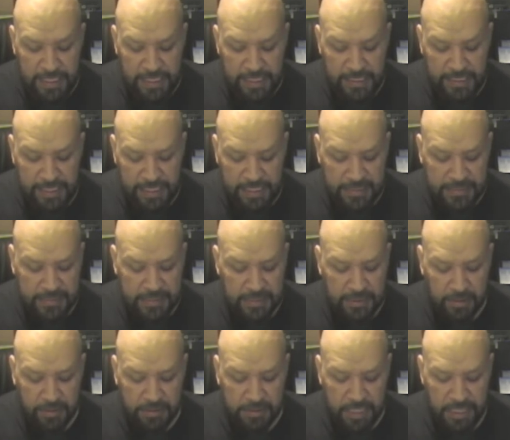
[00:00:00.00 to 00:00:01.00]
And like I said,
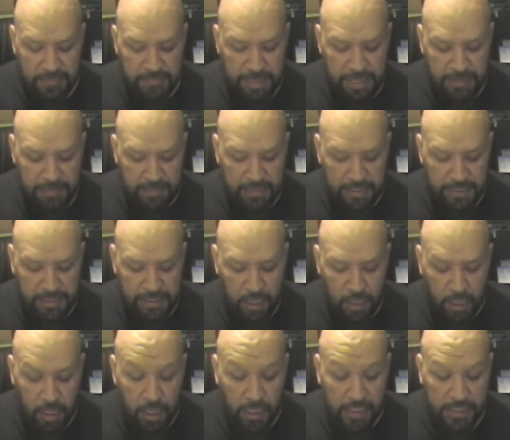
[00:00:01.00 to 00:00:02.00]
those came out in
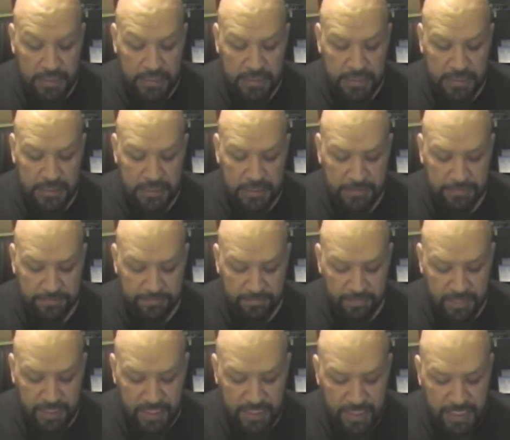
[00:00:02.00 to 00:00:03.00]
August.
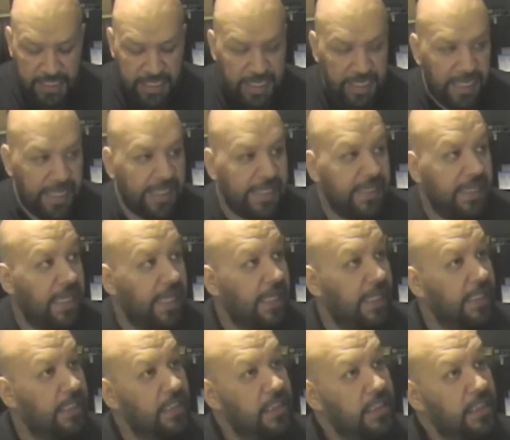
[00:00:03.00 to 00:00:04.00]
And
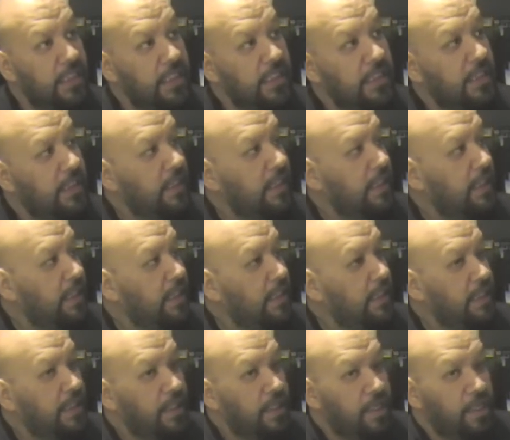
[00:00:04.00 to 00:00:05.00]
then
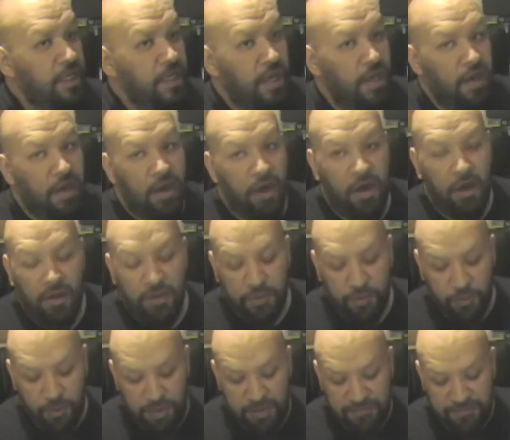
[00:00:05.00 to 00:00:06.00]
all
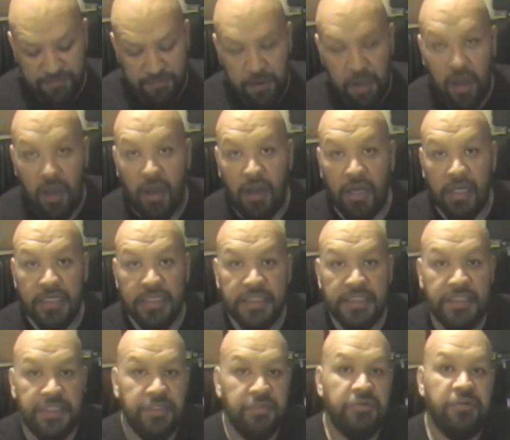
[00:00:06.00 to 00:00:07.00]
the way from
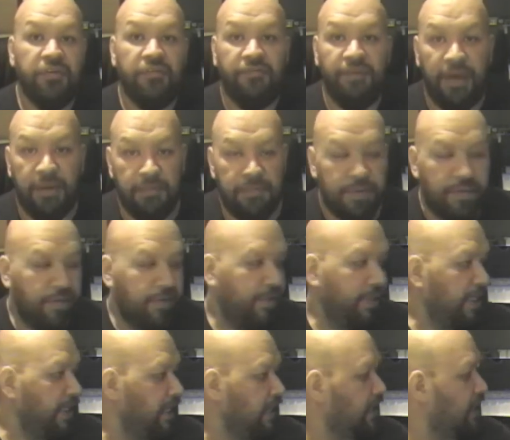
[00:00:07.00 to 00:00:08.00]
August to
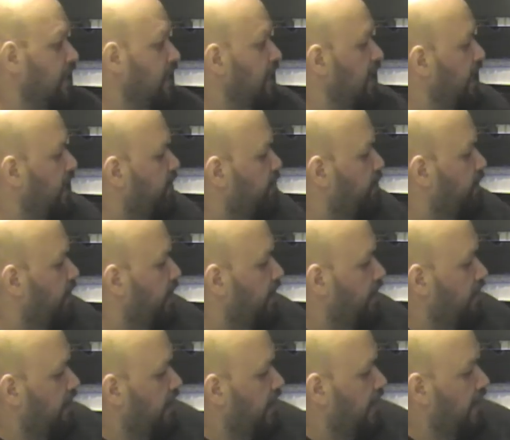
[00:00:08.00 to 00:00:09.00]
November is the next
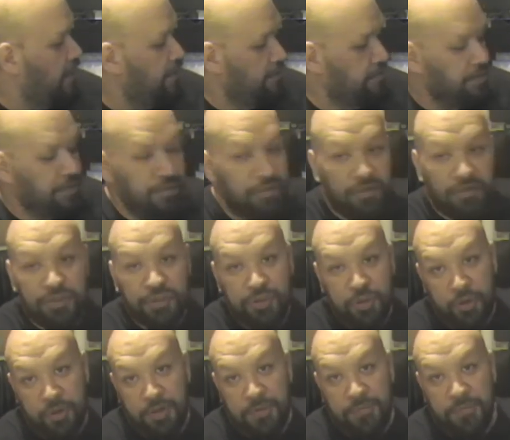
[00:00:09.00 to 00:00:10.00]
pair. Now, you know
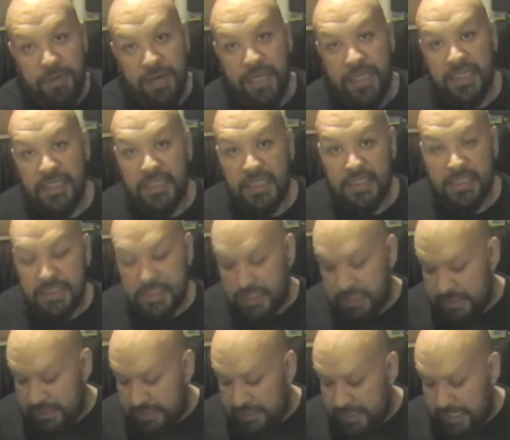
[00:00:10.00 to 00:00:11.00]
Jordan Brand does
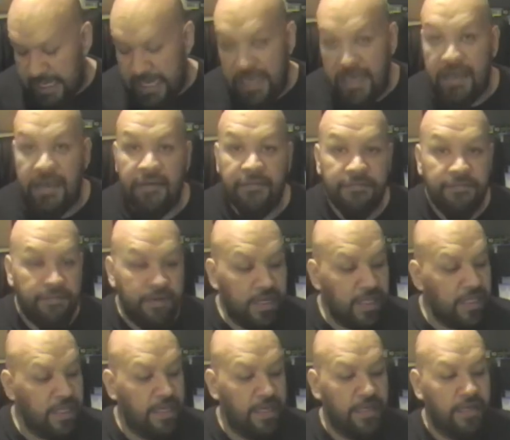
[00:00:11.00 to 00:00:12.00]
this
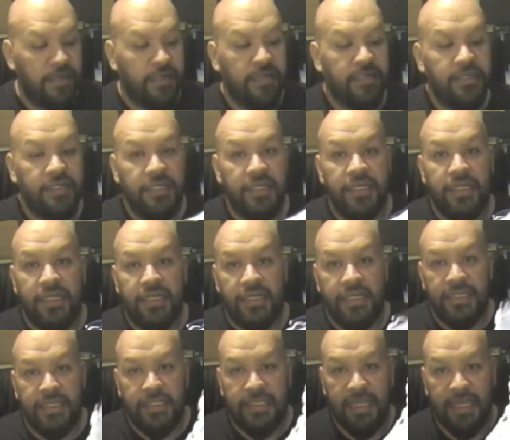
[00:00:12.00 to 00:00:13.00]
every year.
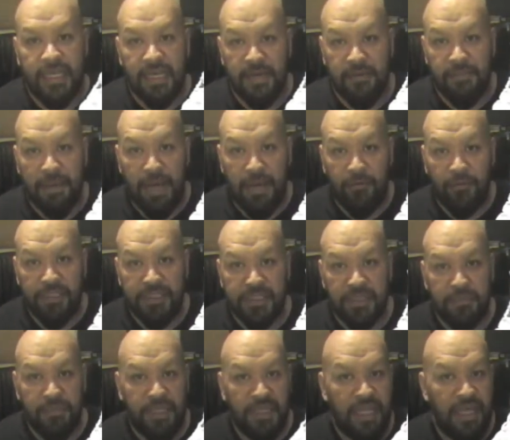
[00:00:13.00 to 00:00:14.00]
They come out with
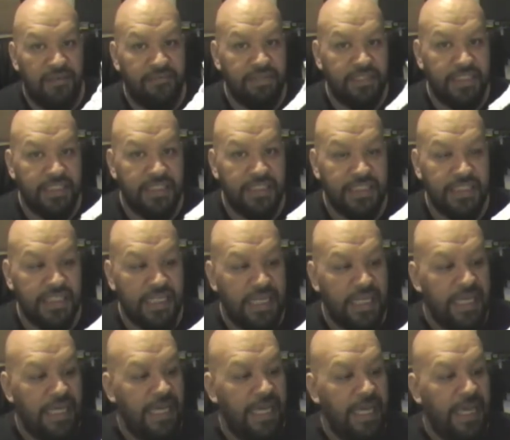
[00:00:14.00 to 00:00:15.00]
some 11s.
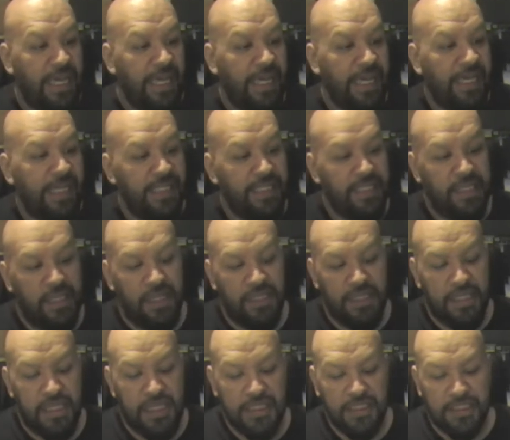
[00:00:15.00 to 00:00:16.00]
And
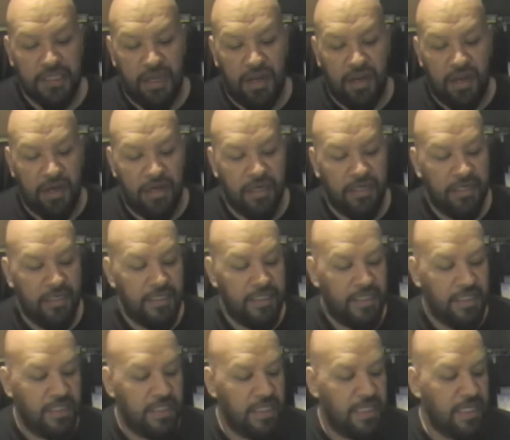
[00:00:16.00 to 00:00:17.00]
these are
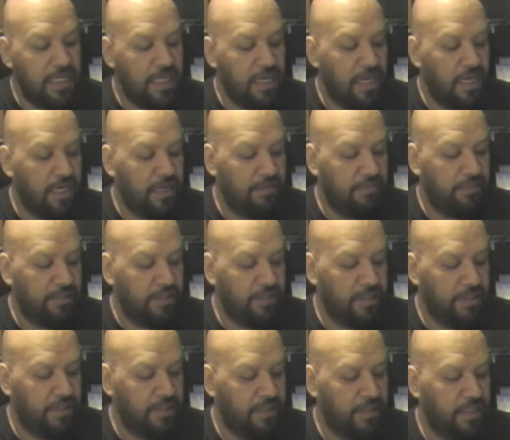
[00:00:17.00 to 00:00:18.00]
the
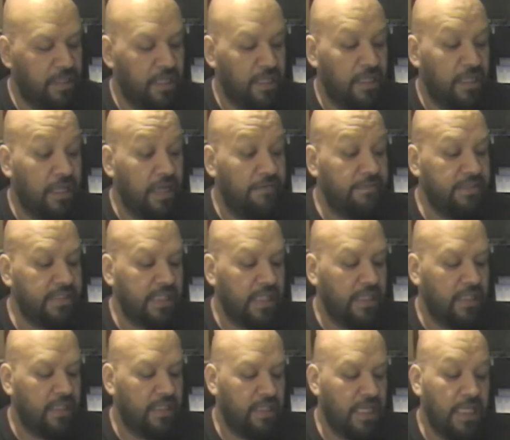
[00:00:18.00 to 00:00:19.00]
11s
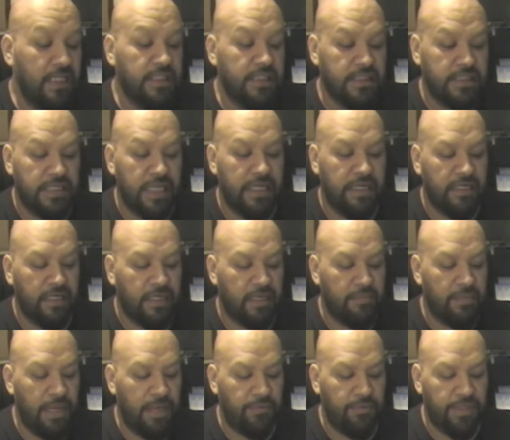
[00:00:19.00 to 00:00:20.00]
that they decided to
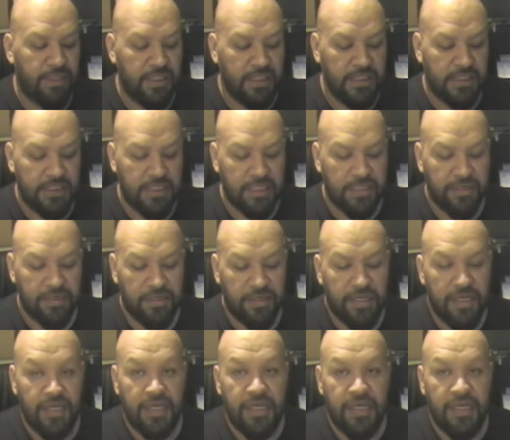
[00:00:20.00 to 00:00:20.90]
come out with this year.